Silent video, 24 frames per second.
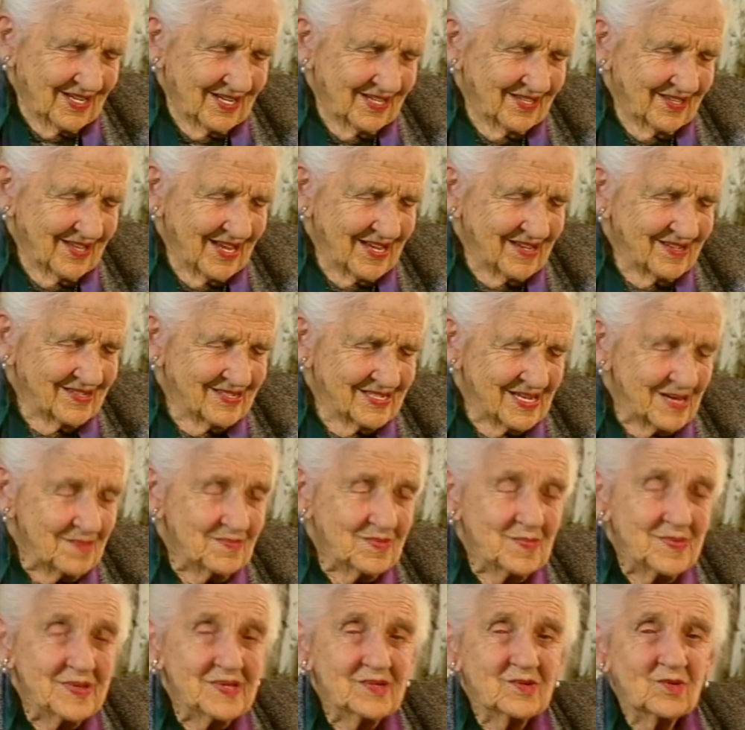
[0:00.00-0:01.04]
And they seem
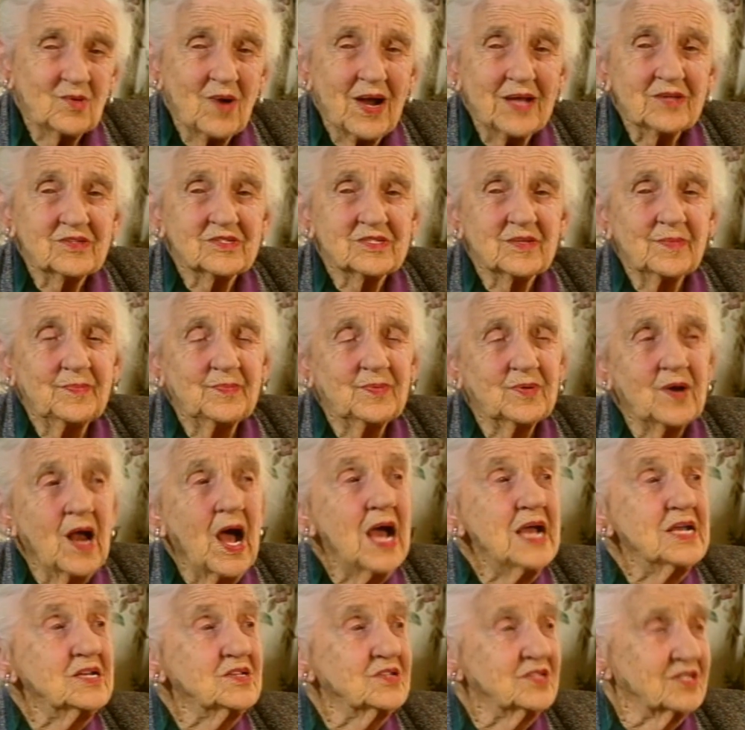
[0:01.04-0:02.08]
to be quite
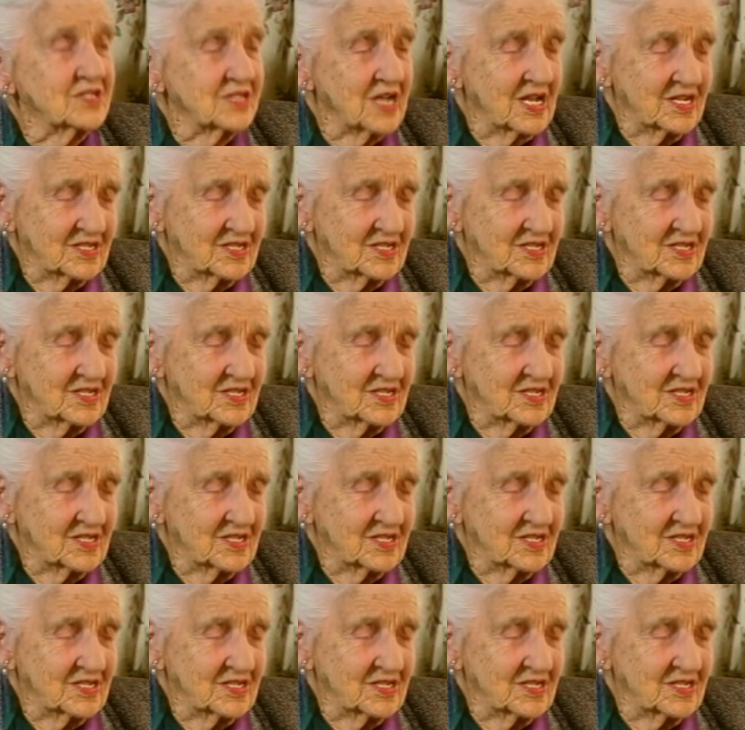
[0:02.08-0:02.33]
surprised that